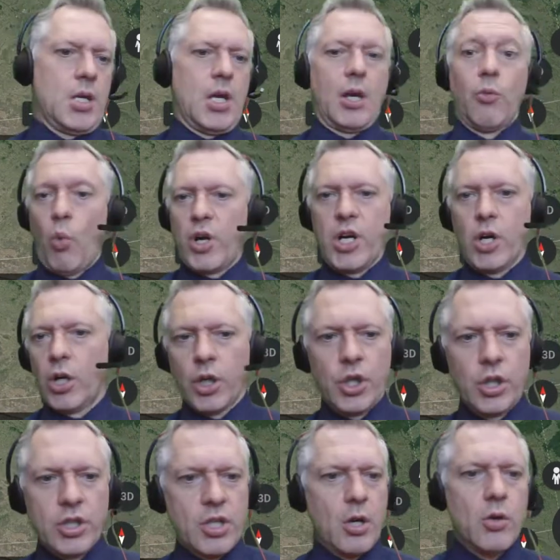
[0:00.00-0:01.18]
And when you're
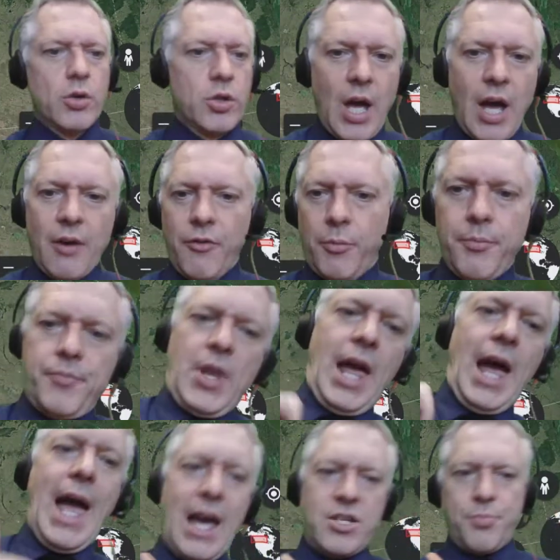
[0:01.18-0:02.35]
good to go, you have a
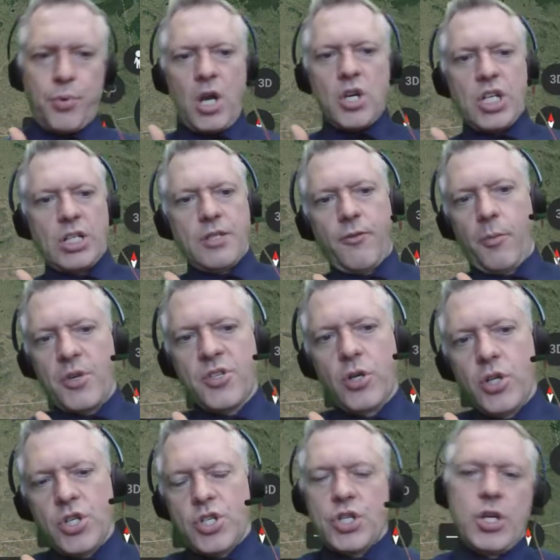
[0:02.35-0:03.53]
add to project from a
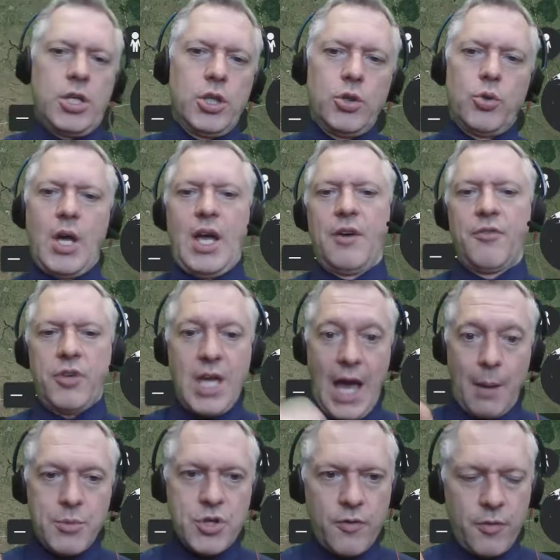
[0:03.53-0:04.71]
search, you have
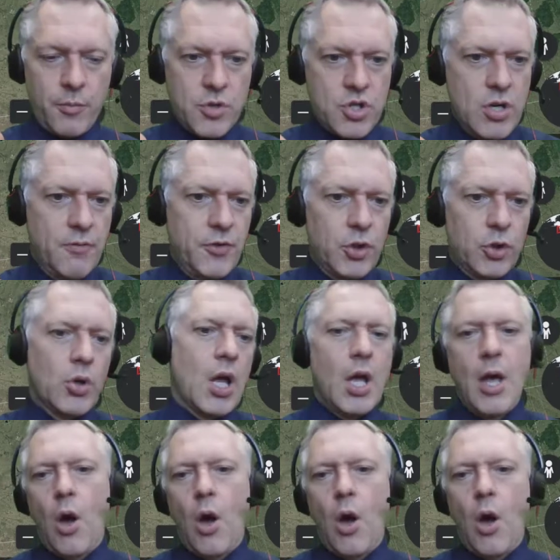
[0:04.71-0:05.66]
captured from Street View,